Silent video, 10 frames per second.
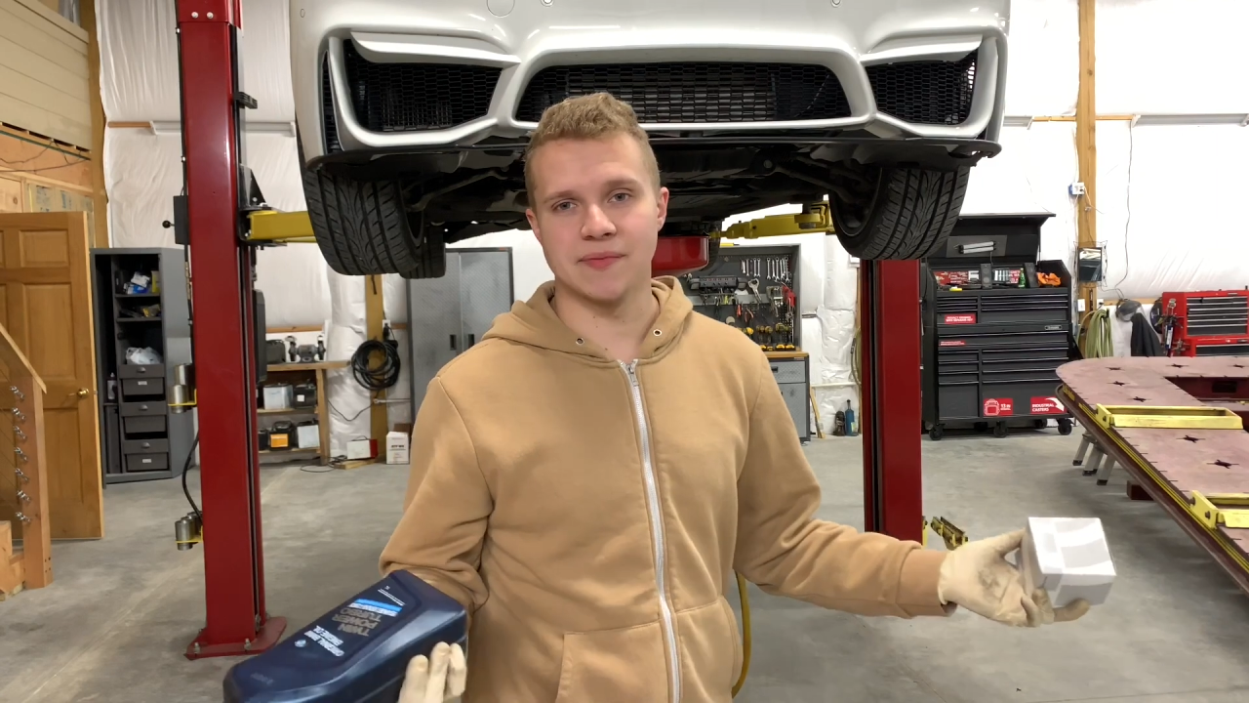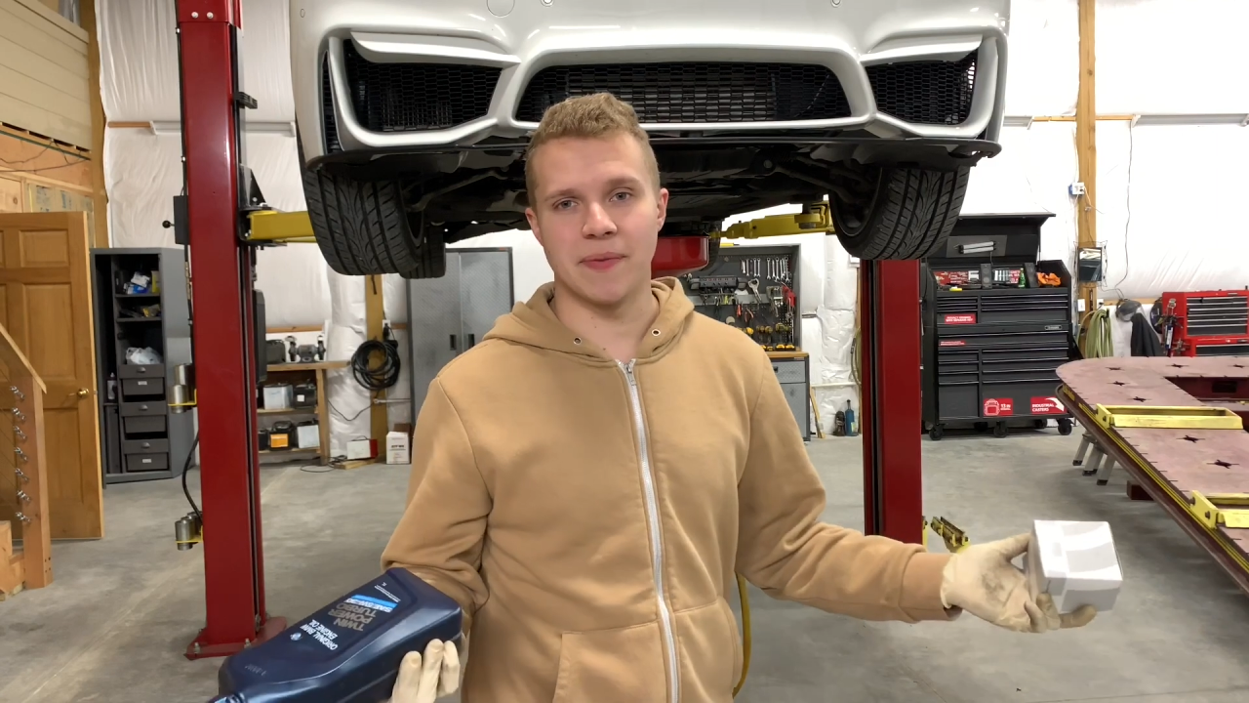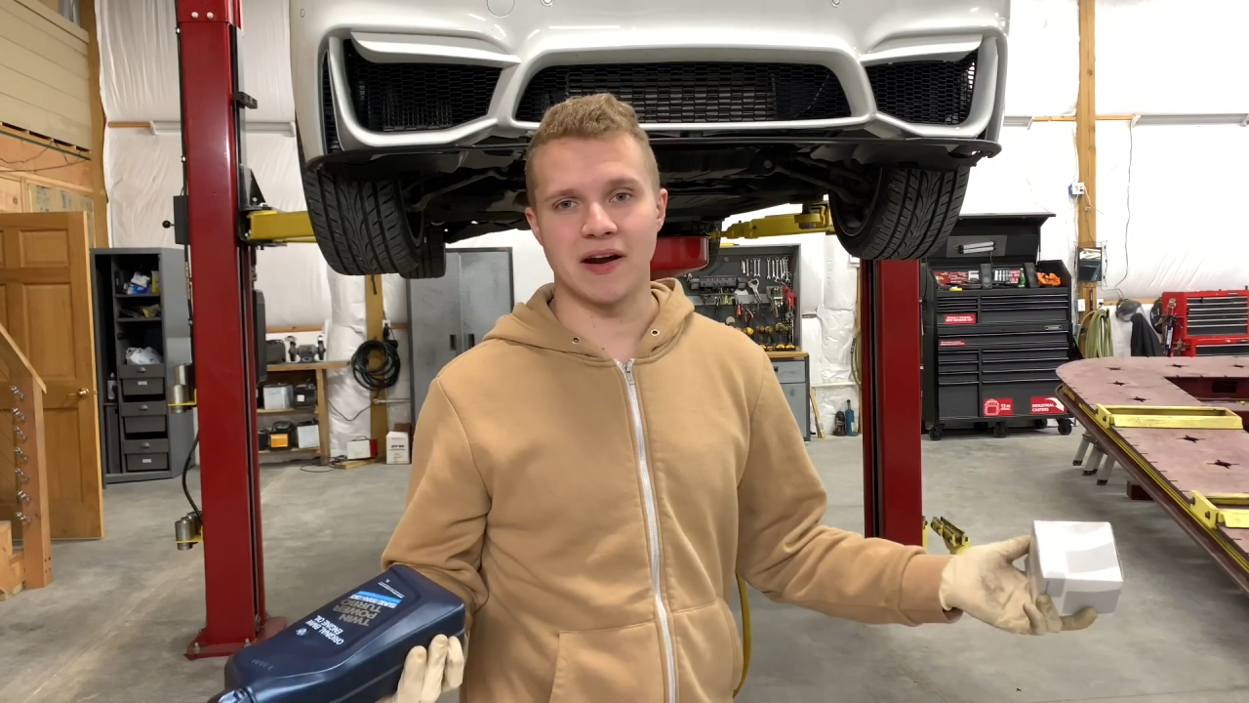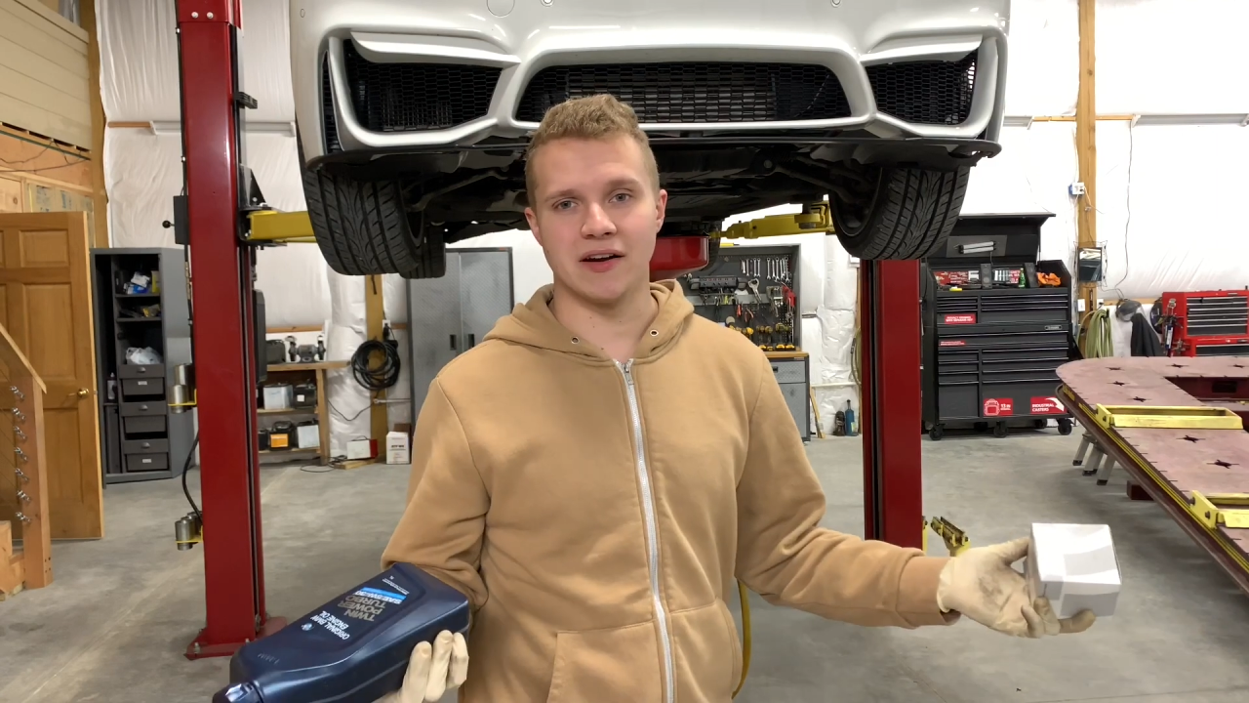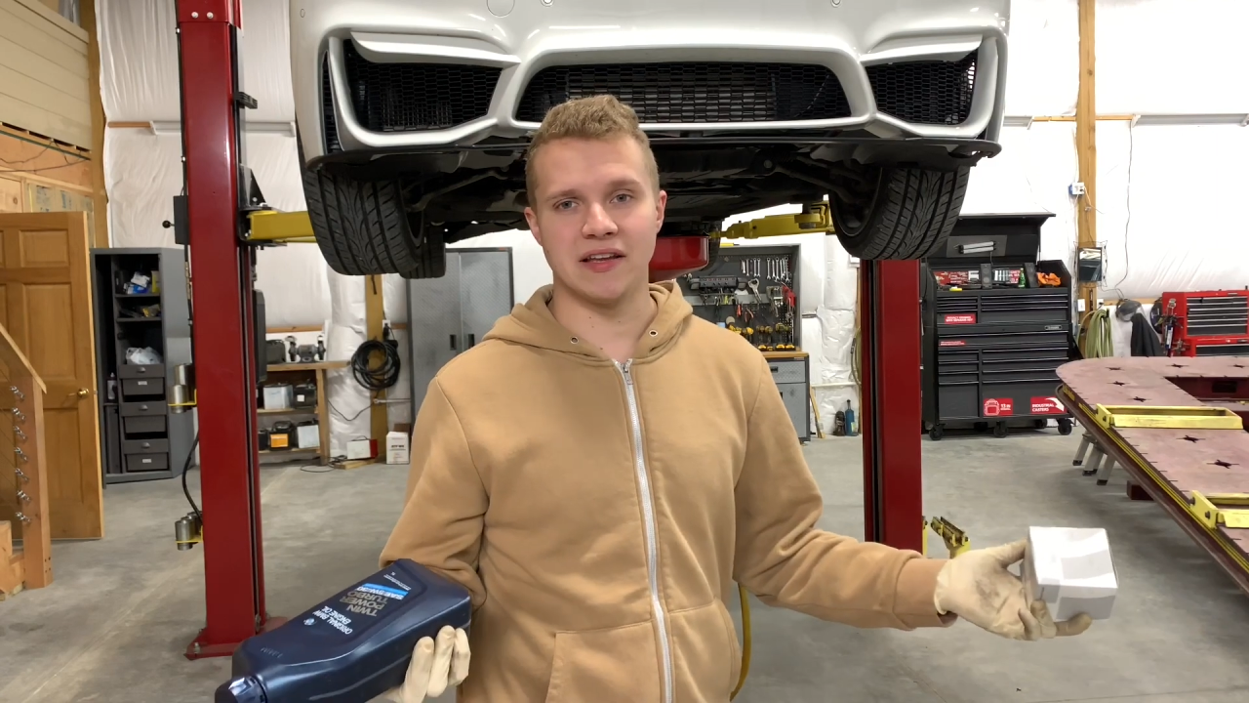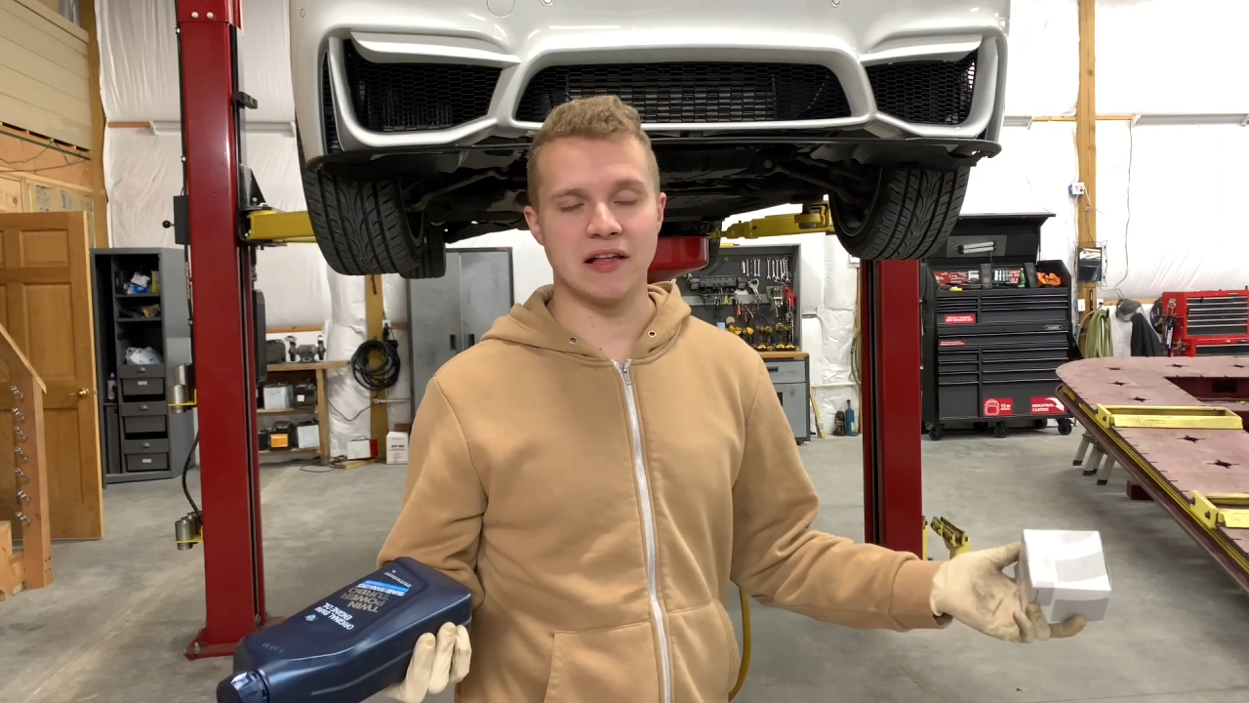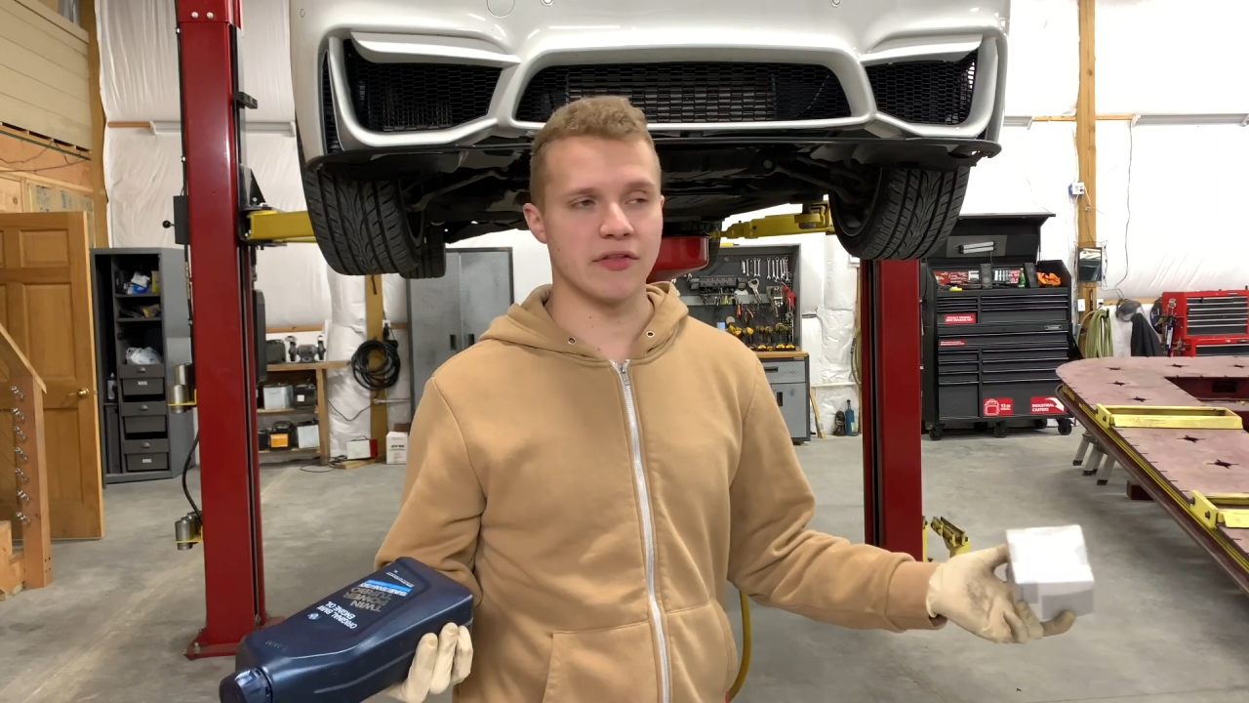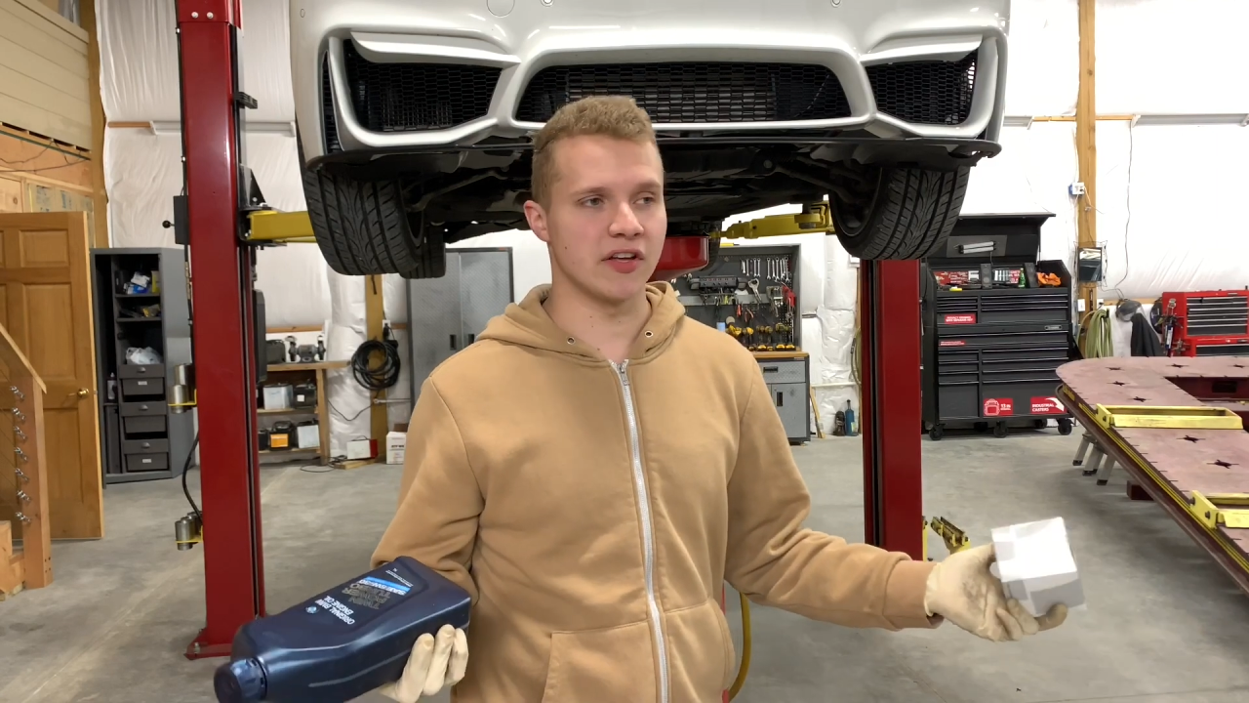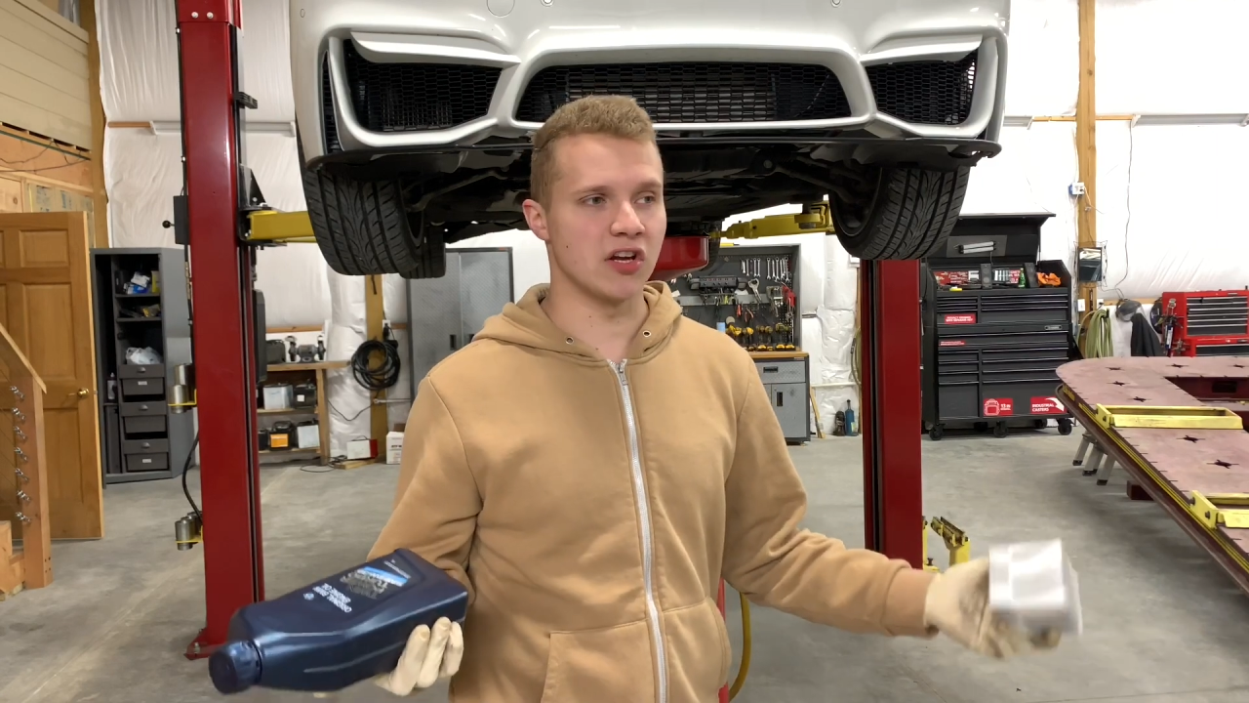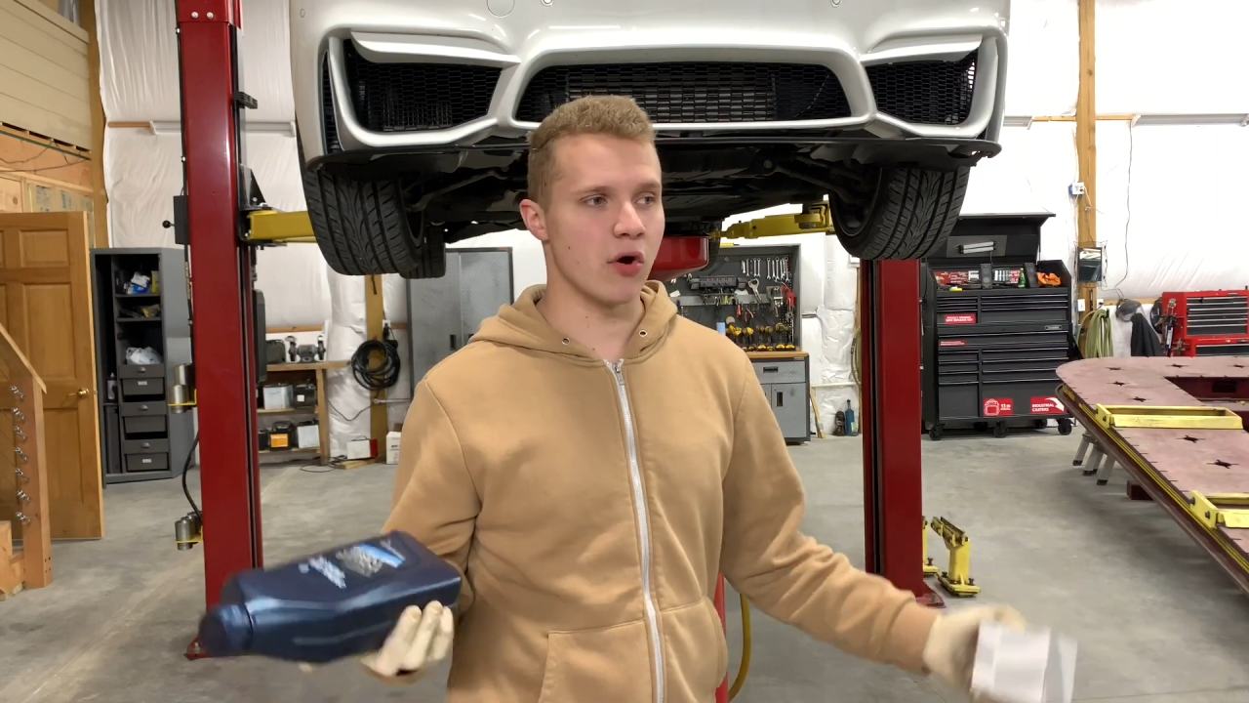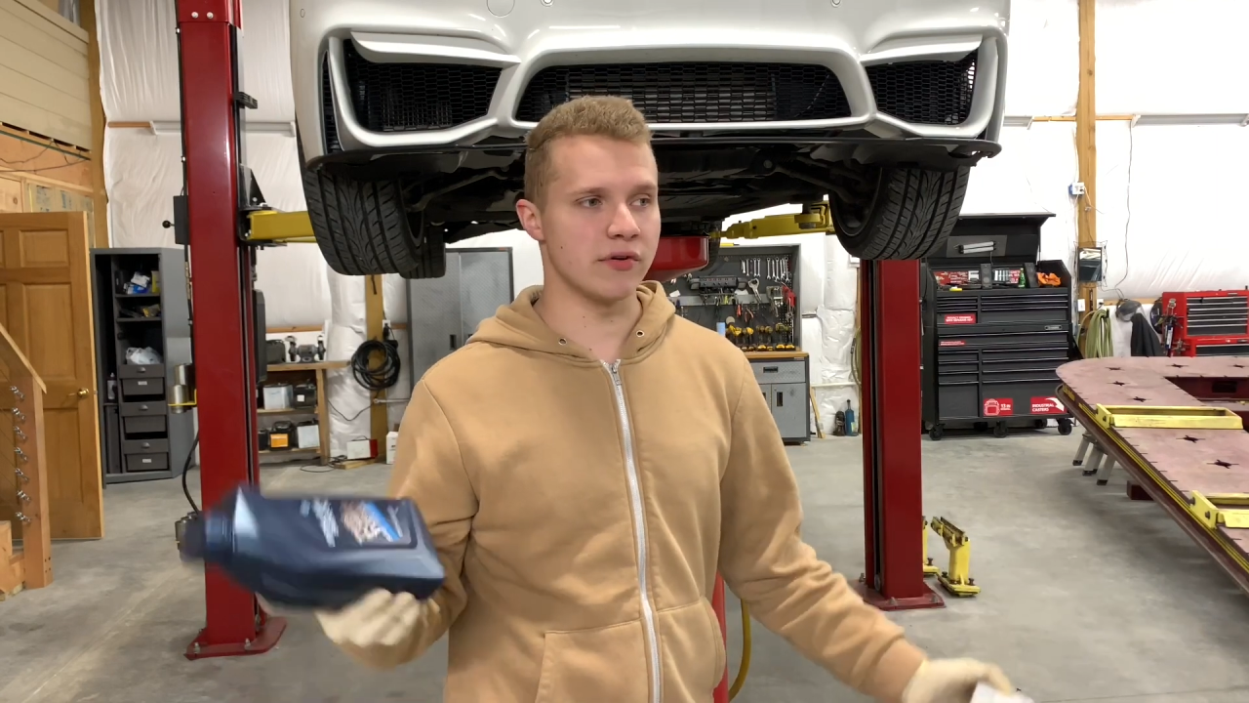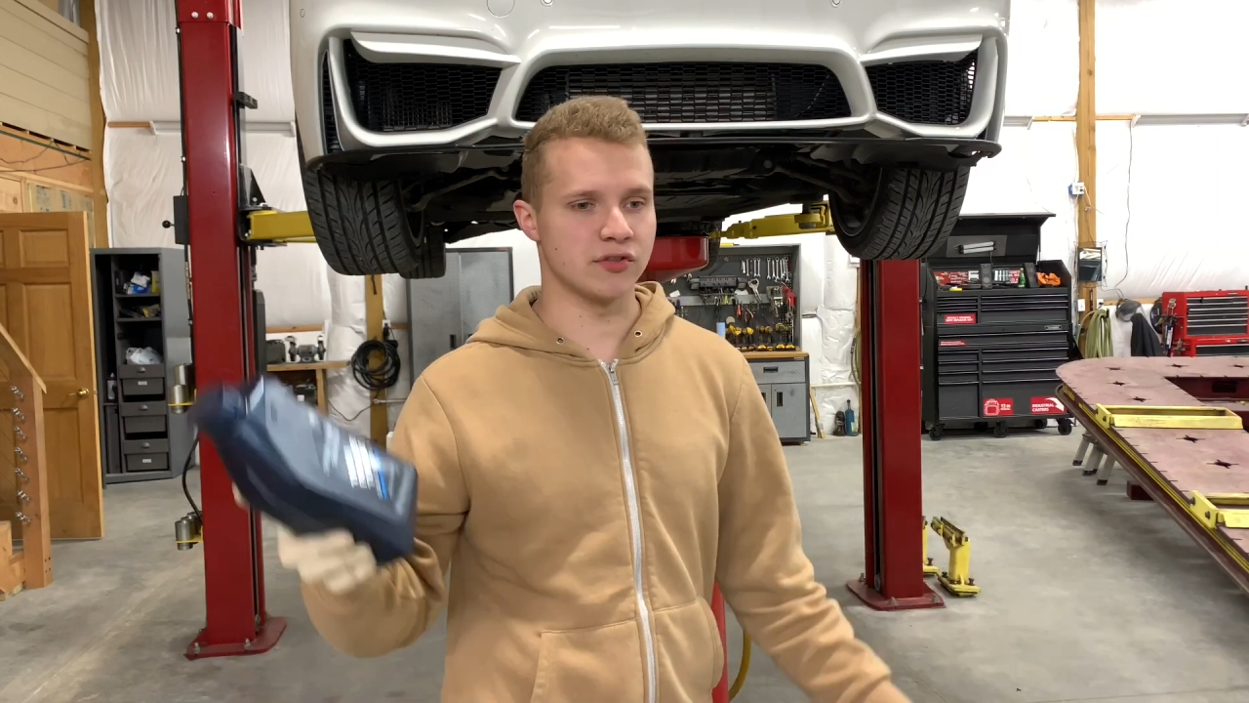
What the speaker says: better deal than going